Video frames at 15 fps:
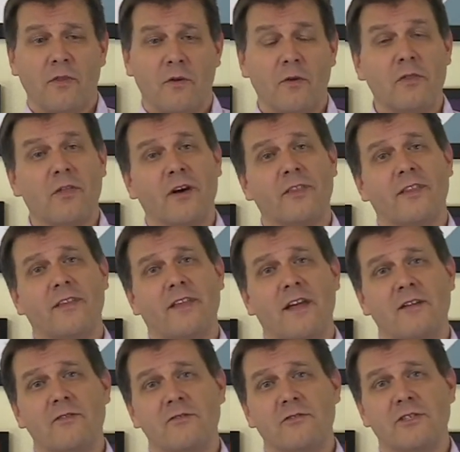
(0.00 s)
thought that
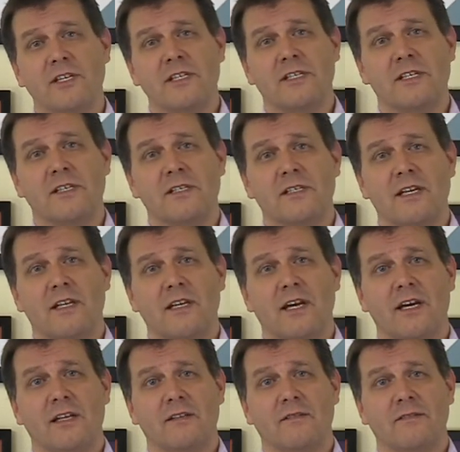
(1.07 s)
they knew Jesus and
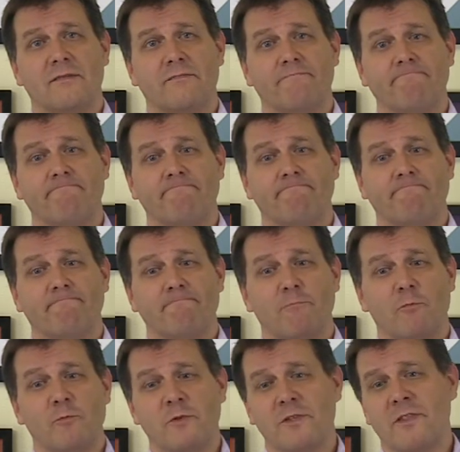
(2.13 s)
yet,
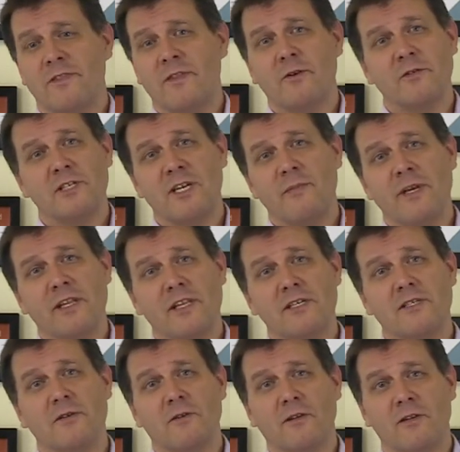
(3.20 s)
though seemingly
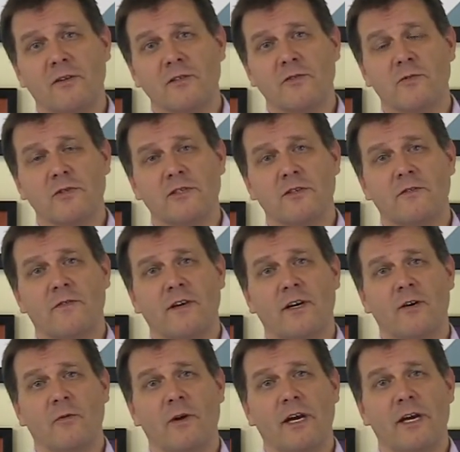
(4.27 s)
so close, were so far
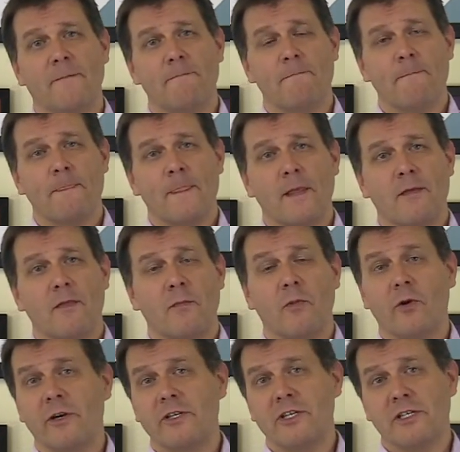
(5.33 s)
away. The
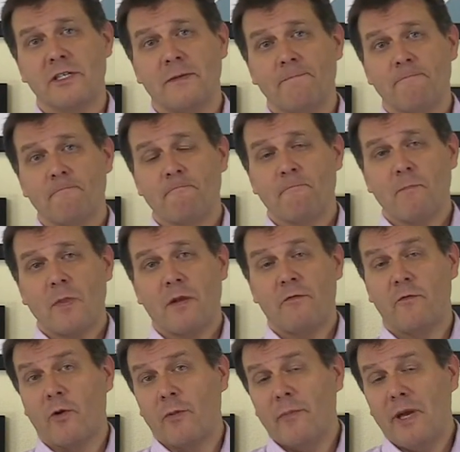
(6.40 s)
more it just,
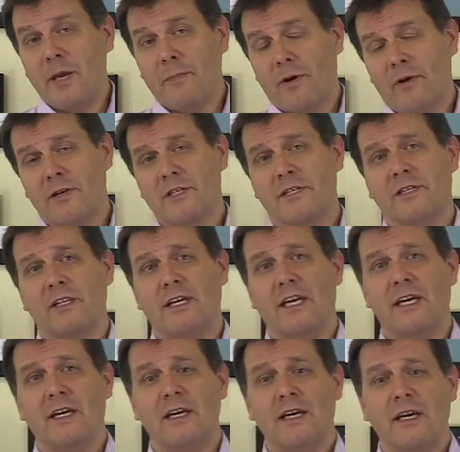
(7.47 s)
for me
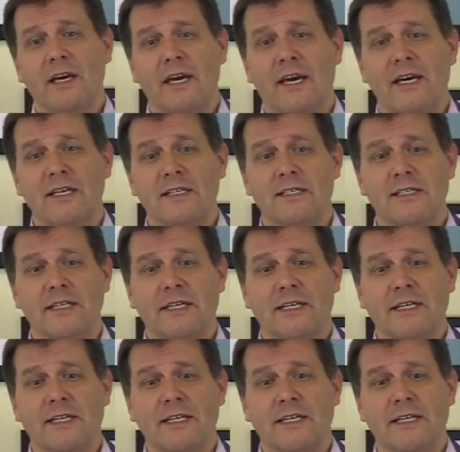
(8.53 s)
personally, has